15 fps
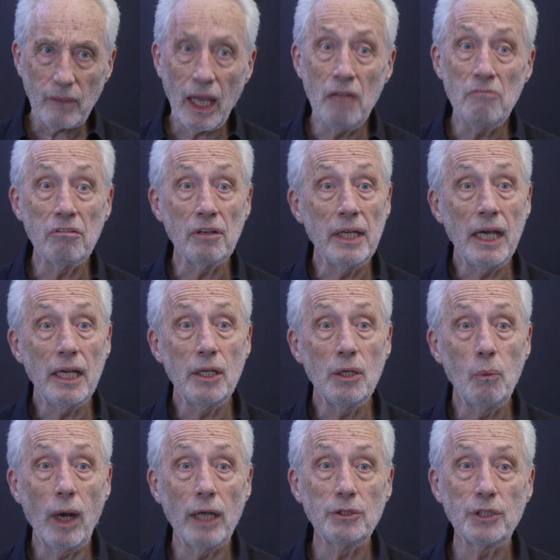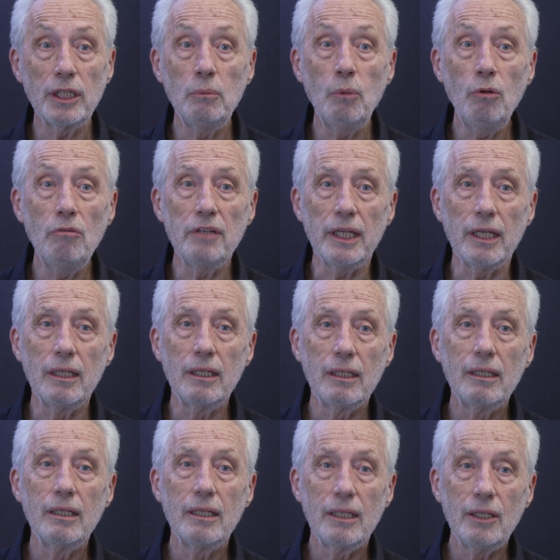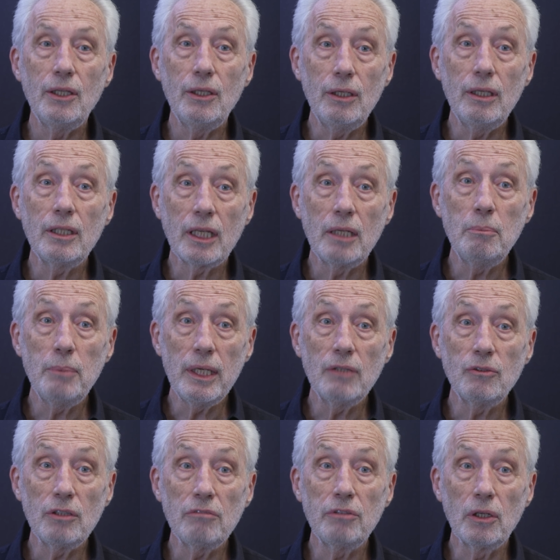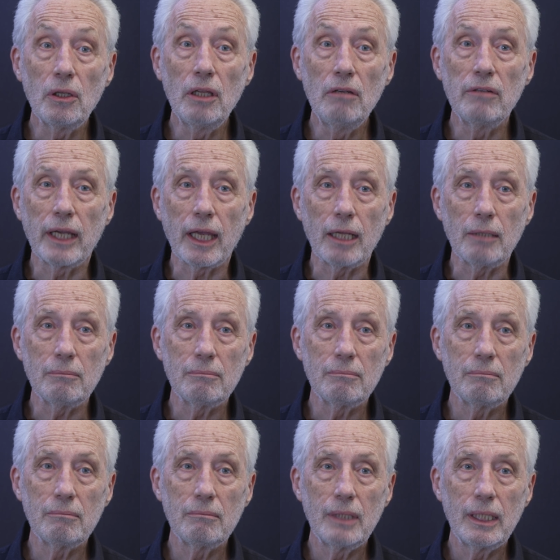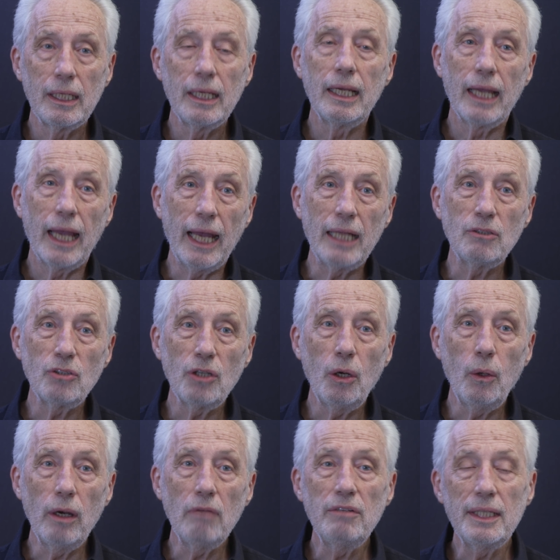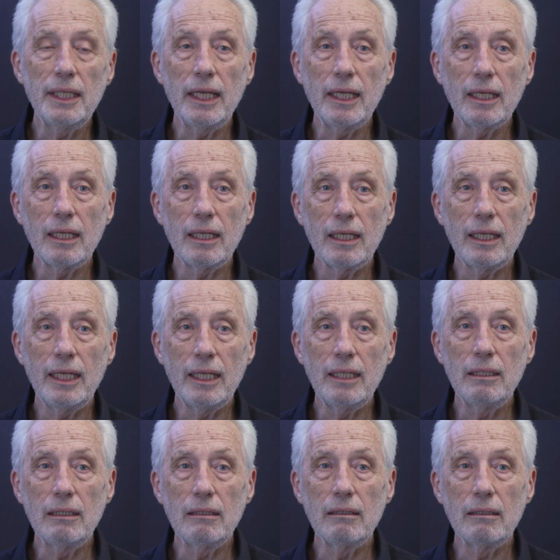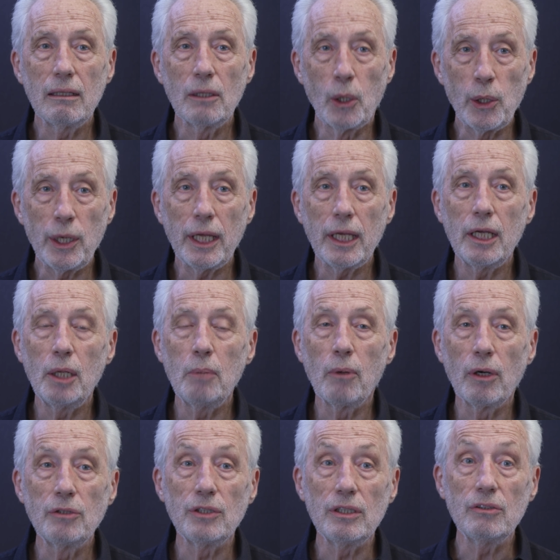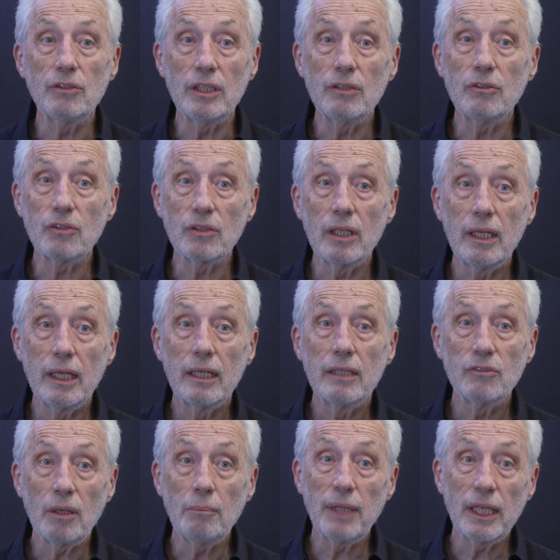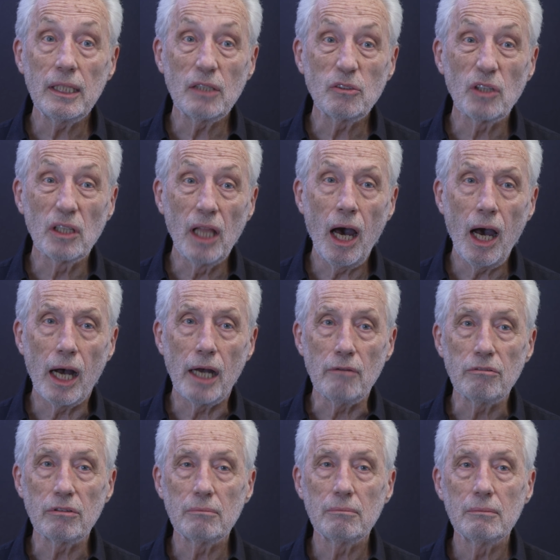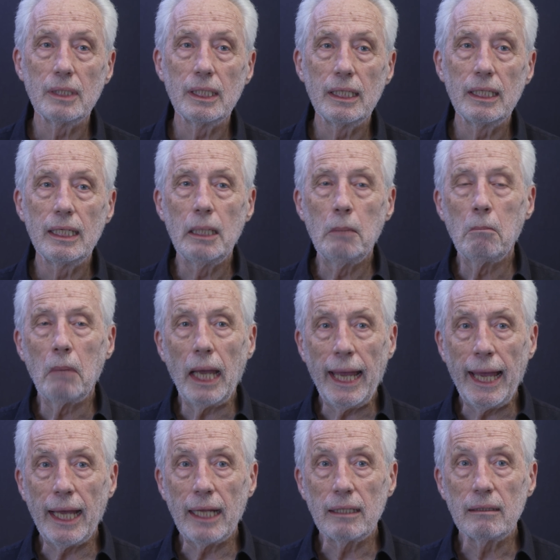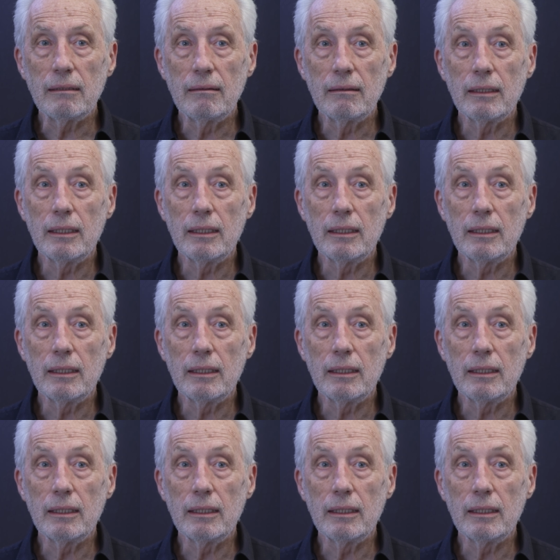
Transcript: and forget you're watching a movie. It can be as if you're living it. And so everything in learning and emergence is something that's alive. And